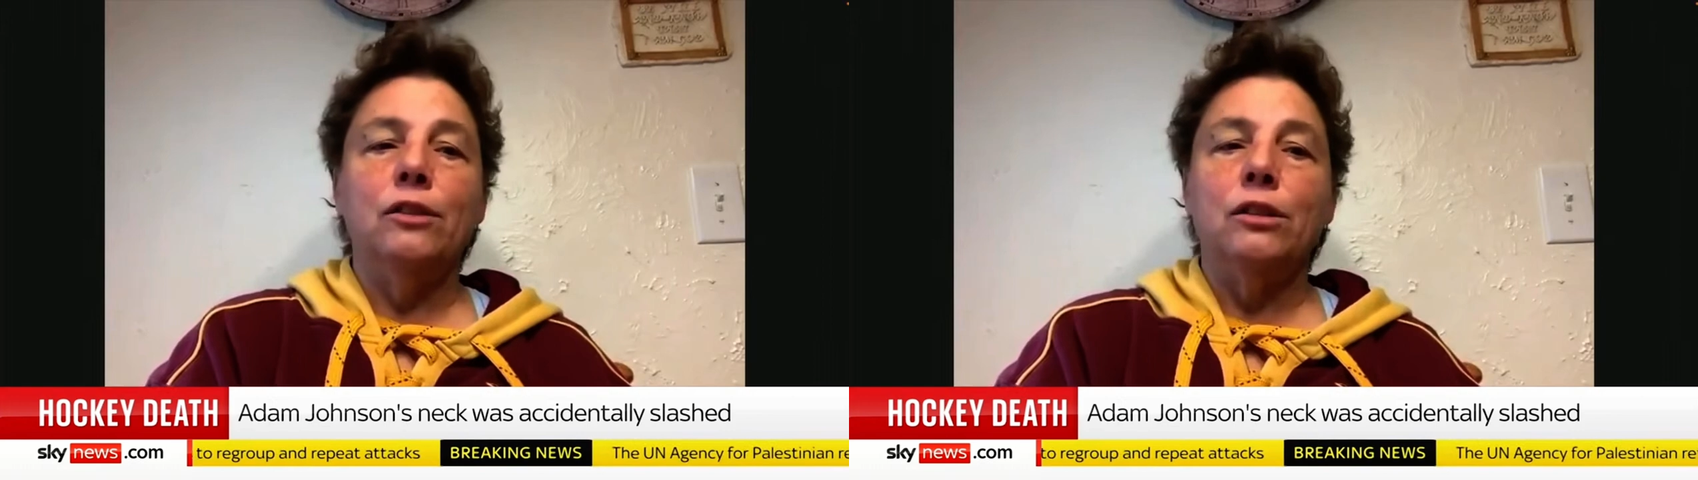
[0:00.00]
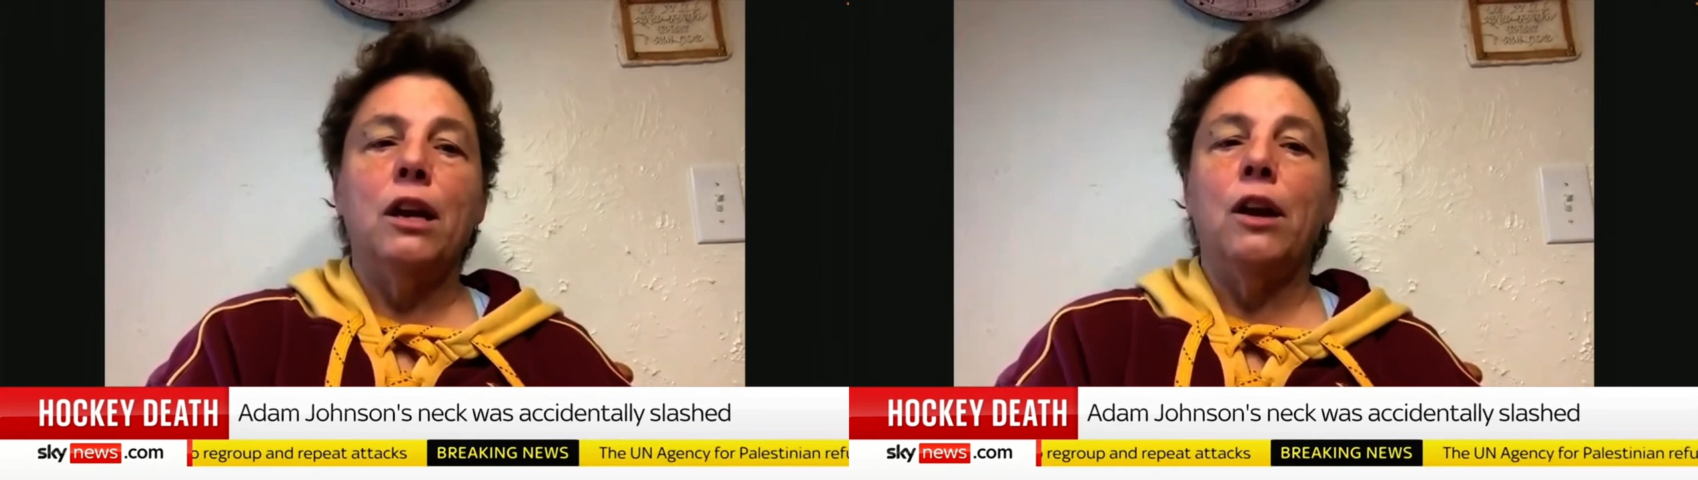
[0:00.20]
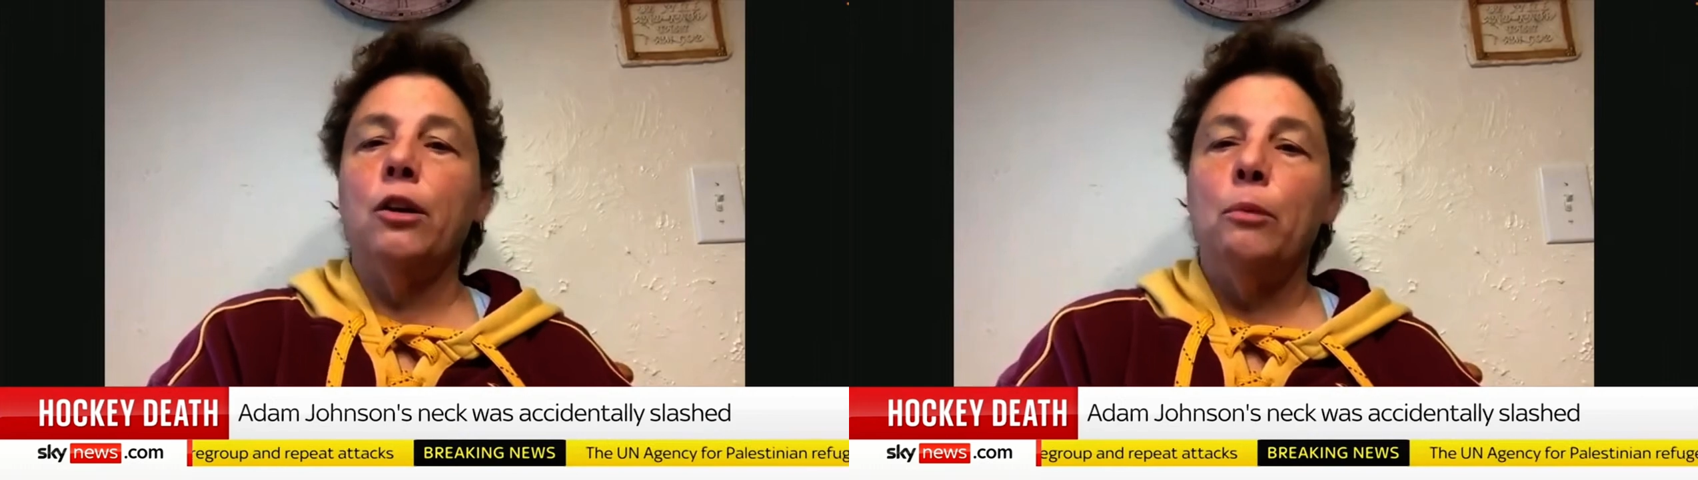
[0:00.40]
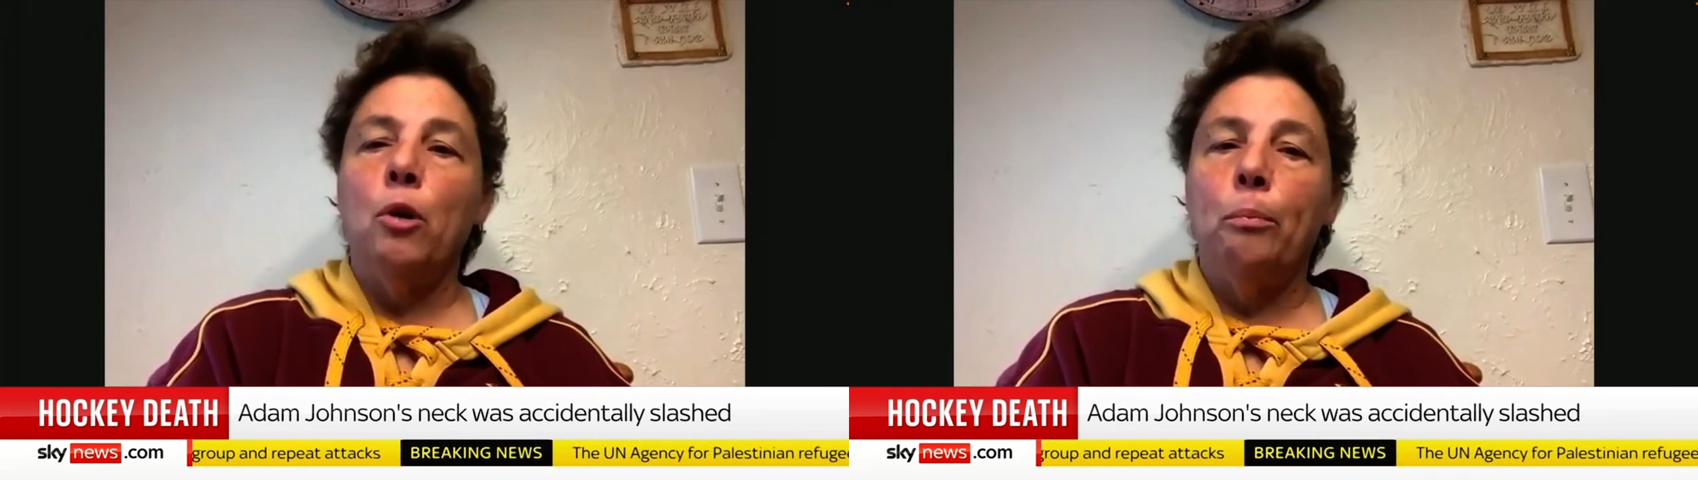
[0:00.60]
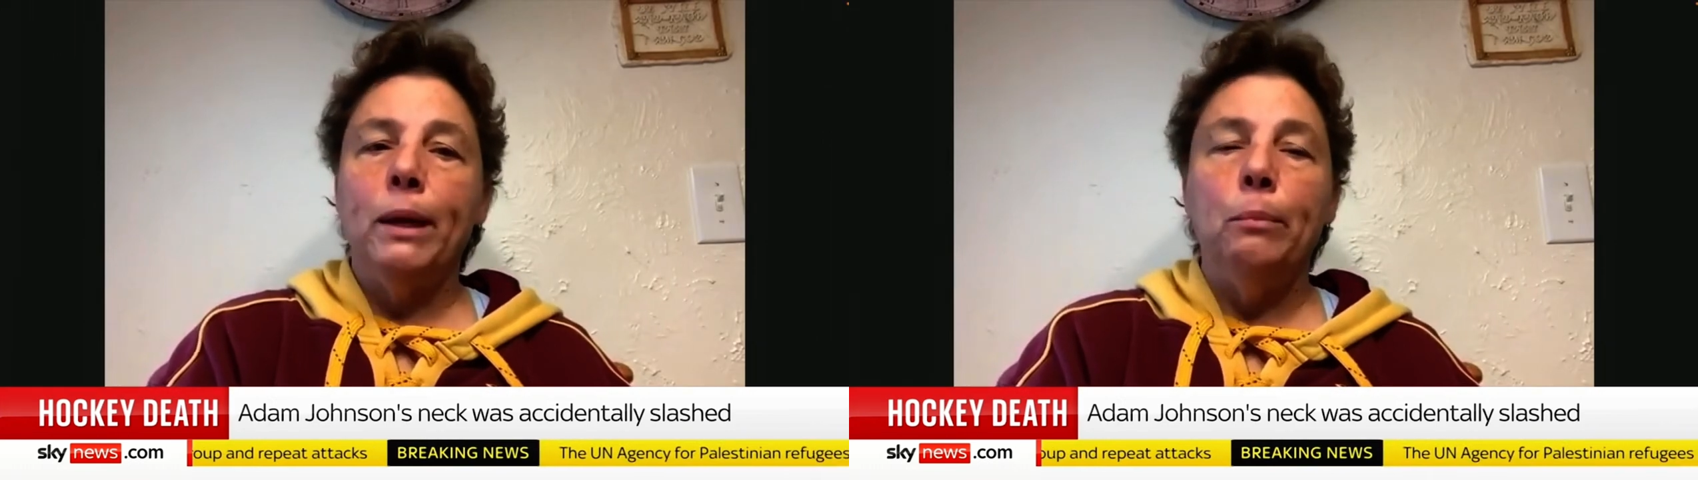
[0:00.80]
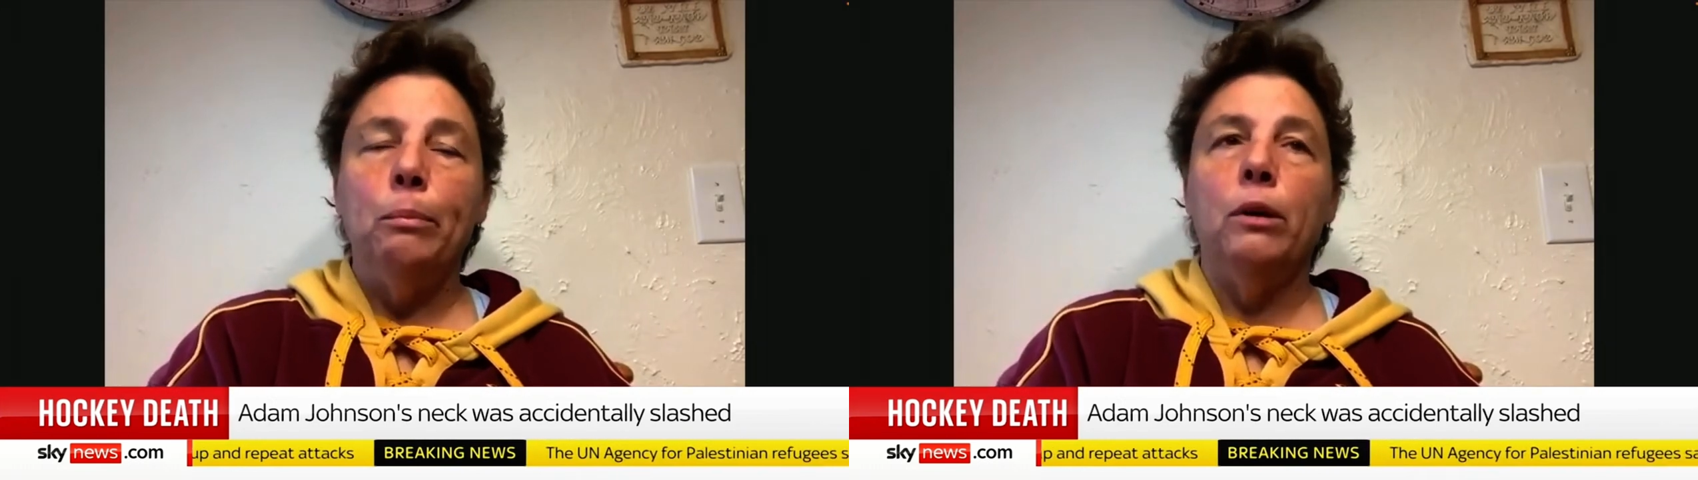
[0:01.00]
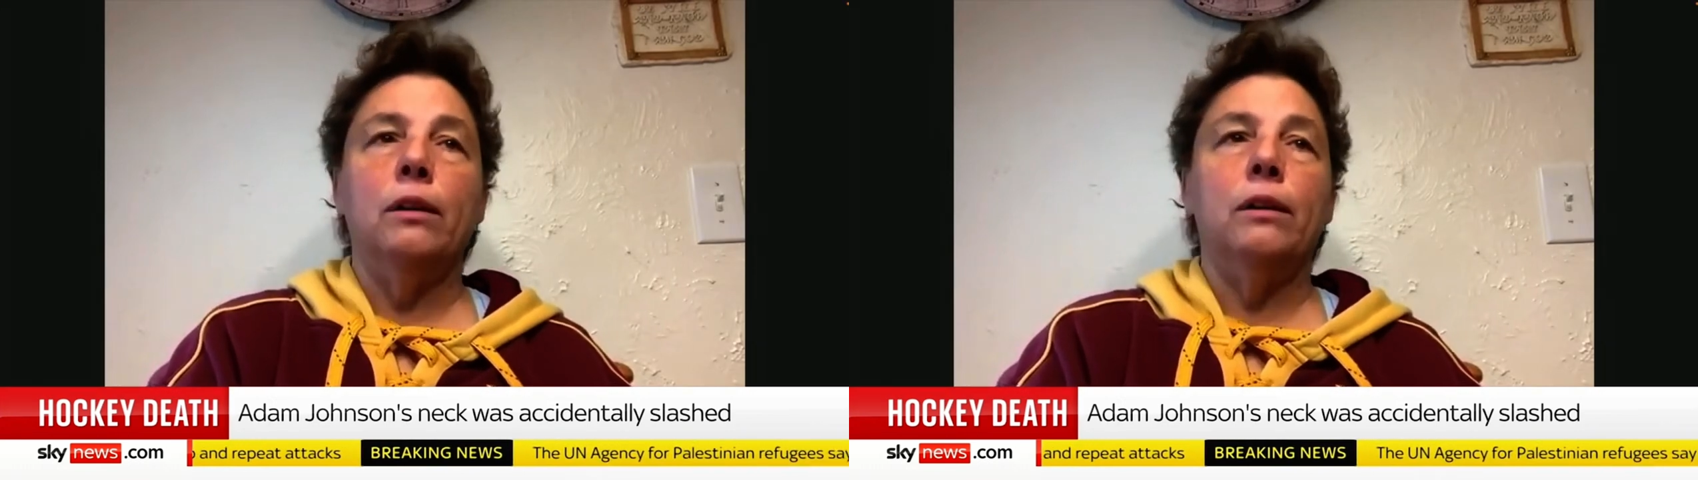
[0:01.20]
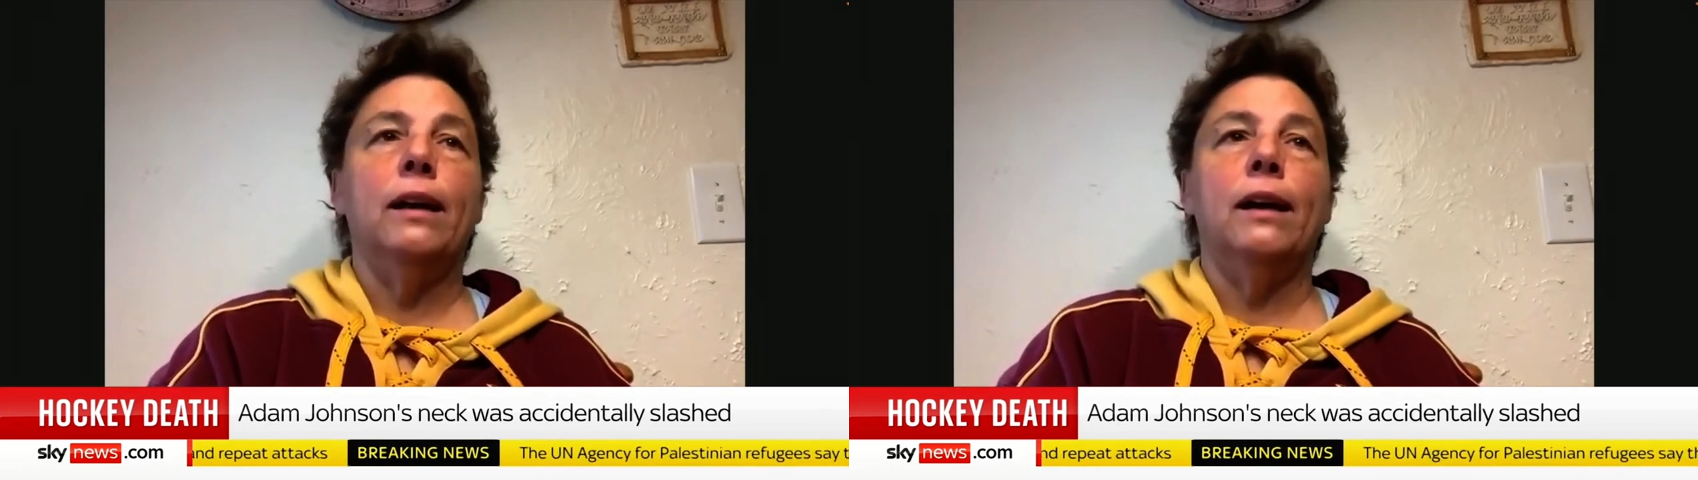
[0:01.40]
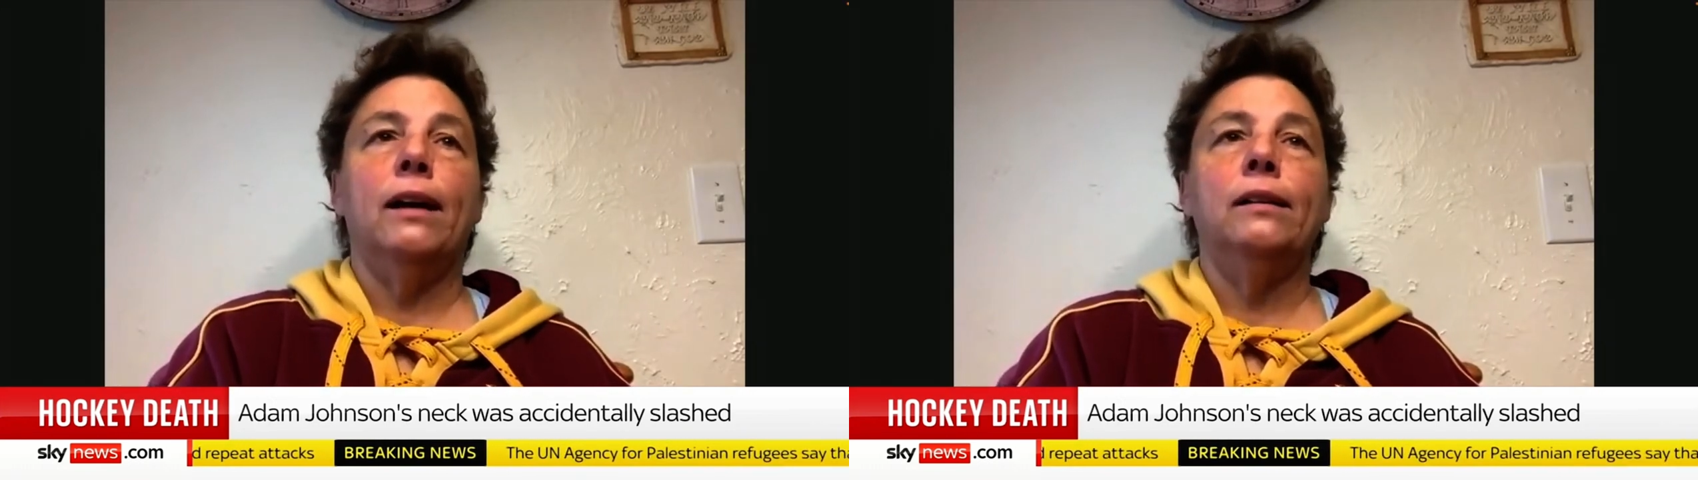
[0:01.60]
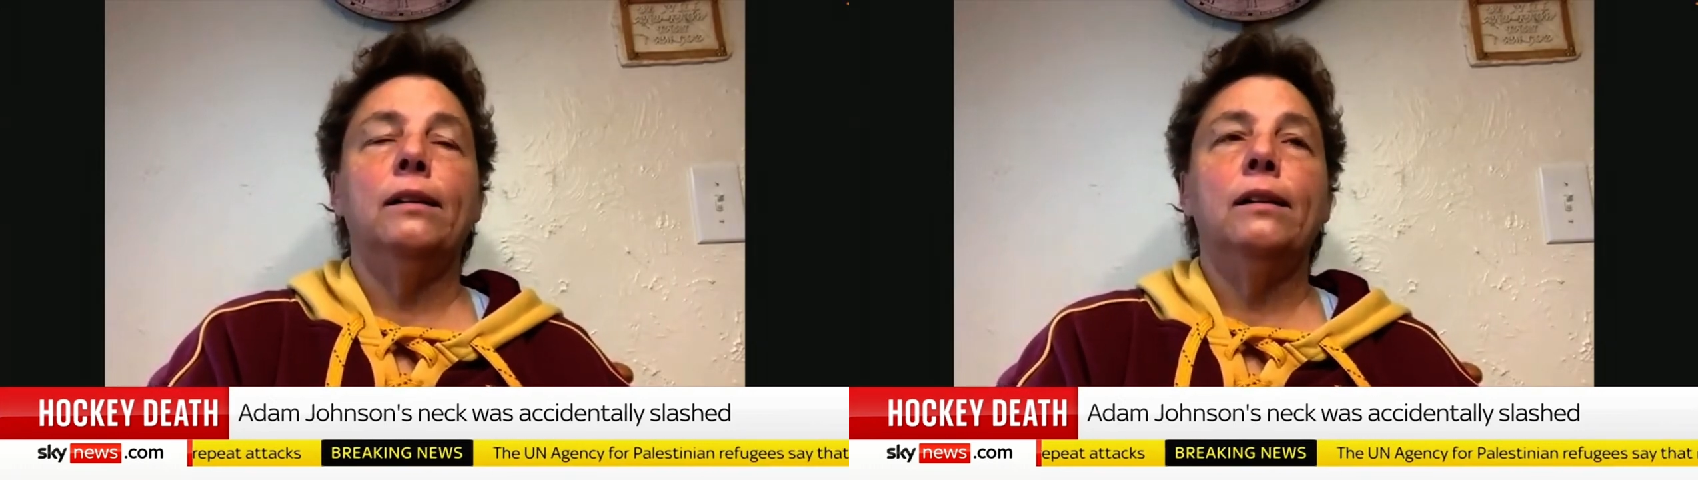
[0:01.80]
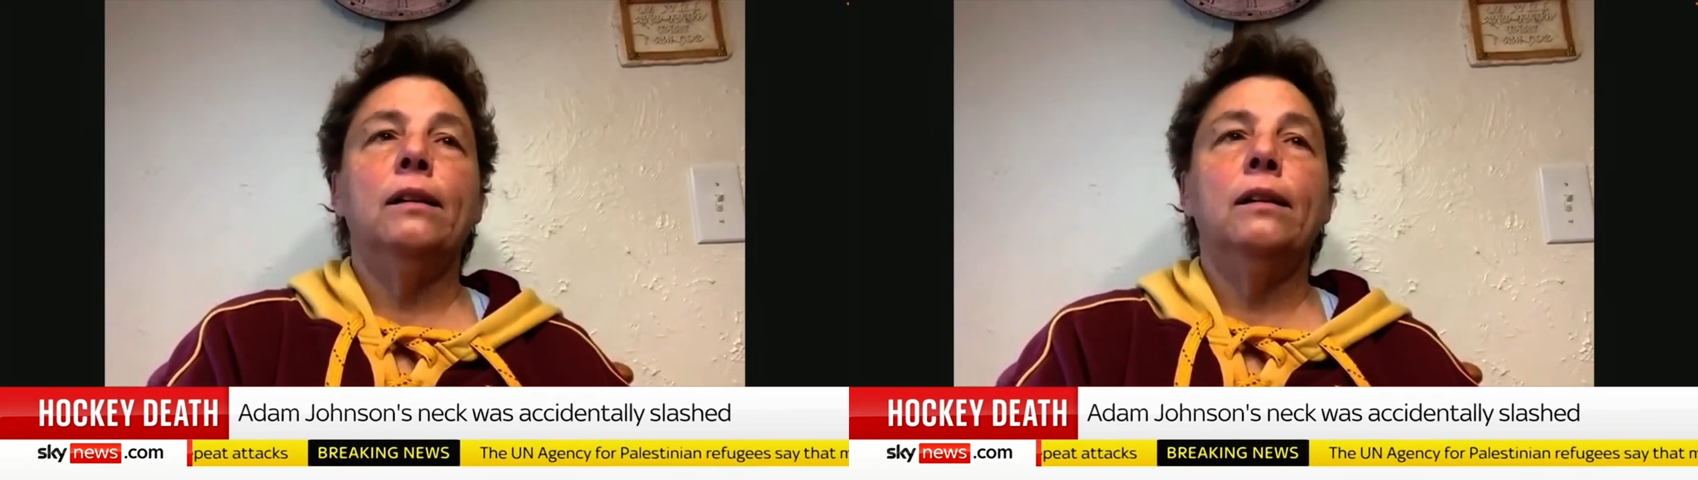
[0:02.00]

just cared about people and